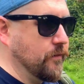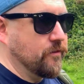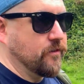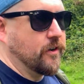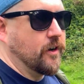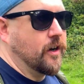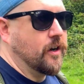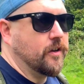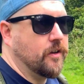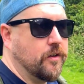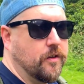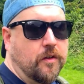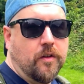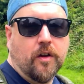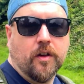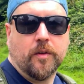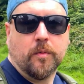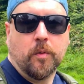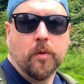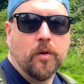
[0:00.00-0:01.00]
for a
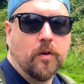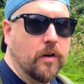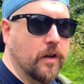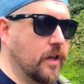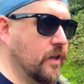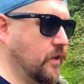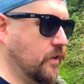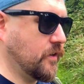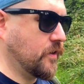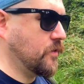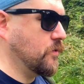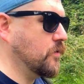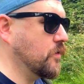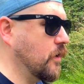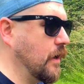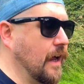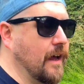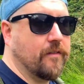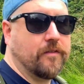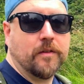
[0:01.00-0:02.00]
nice walk, you do
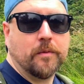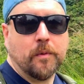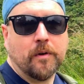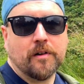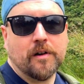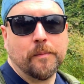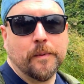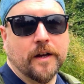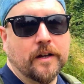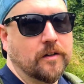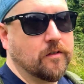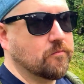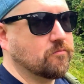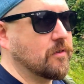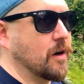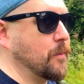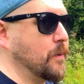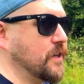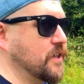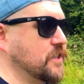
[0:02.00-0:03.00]
not have to worry about
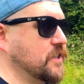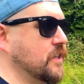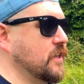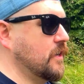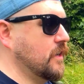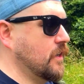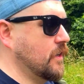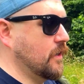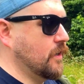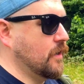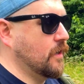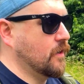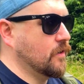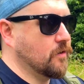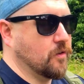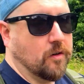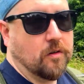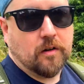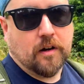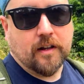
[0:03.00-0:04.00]
rubbish,
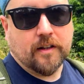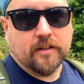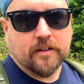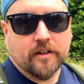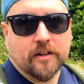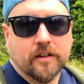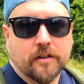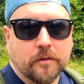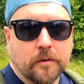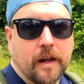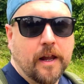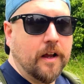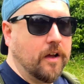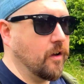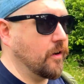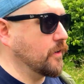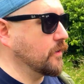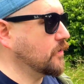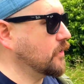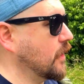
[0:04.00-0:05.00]
dog litter and all that
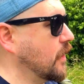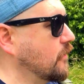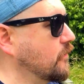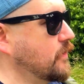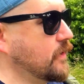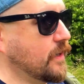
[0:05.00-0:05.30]
kind of stuff.